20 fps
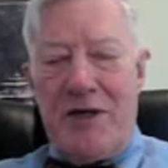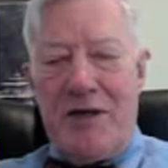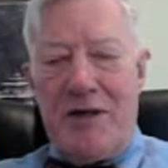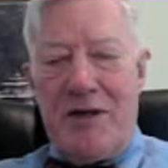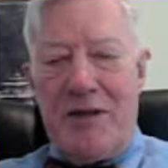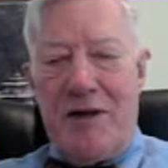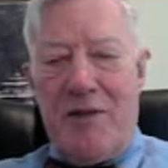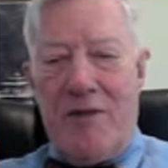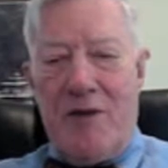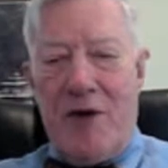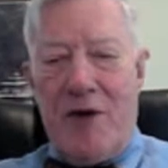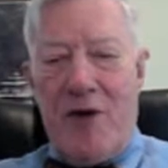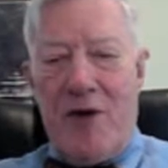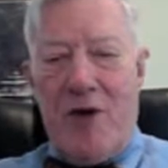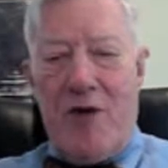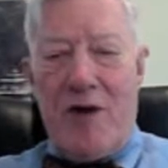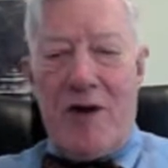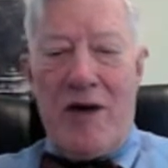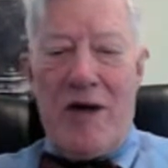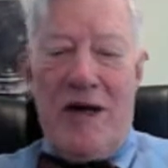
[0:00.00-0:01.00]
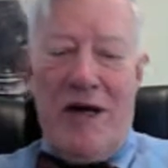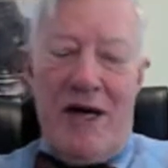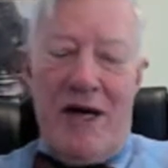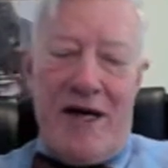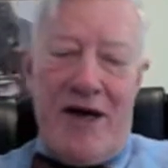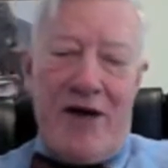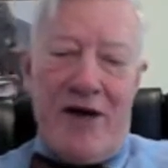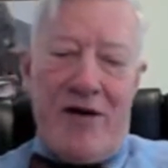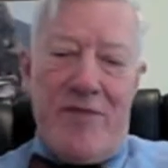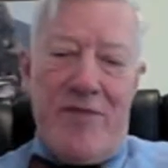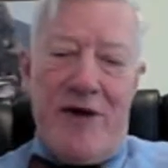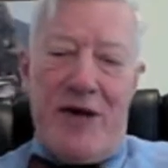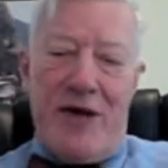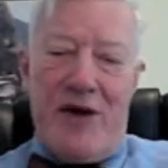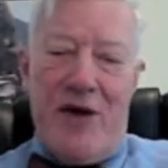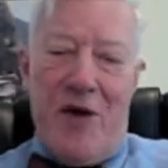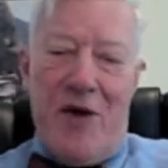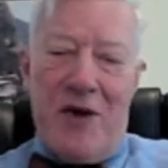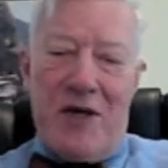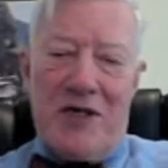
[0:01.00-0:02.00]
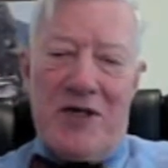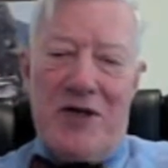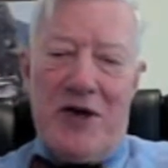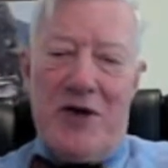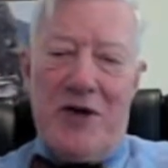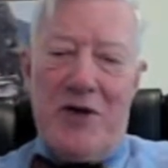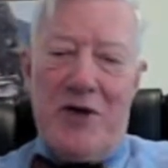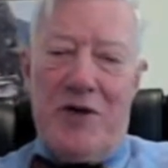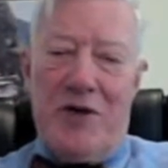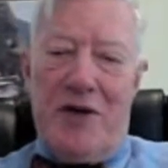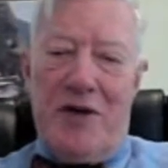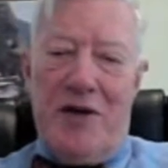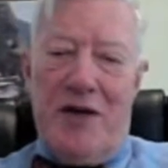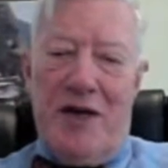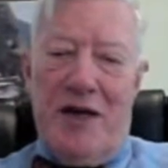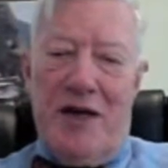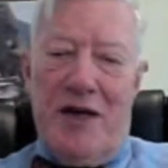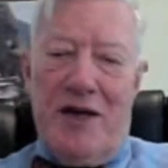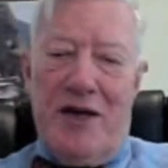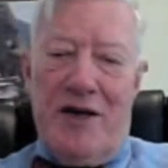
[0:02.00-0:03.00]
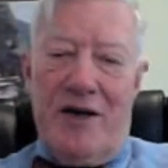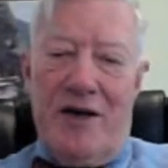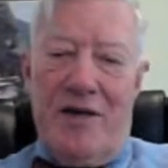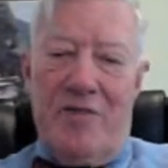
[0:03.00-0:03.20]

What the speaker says: something called a Caribbean Law Institute, and